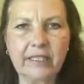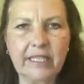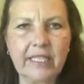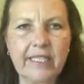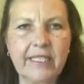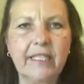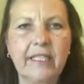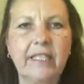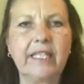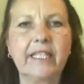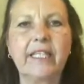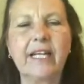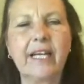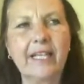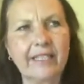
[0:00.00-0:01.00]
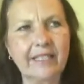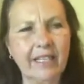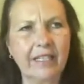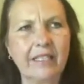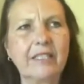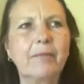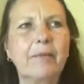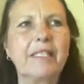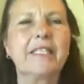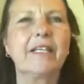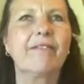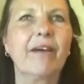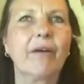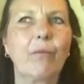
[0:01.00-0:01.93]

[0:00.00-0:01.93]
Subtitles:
detail in. And I thought to myself,